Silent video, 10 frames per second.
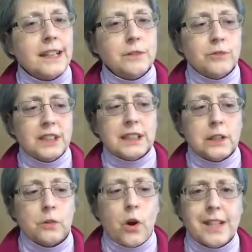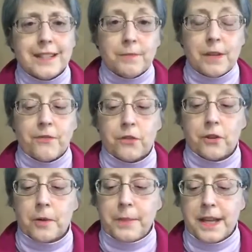really haunted me for
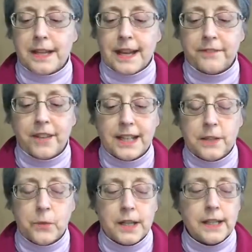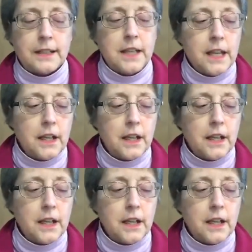a bit, and I finally went and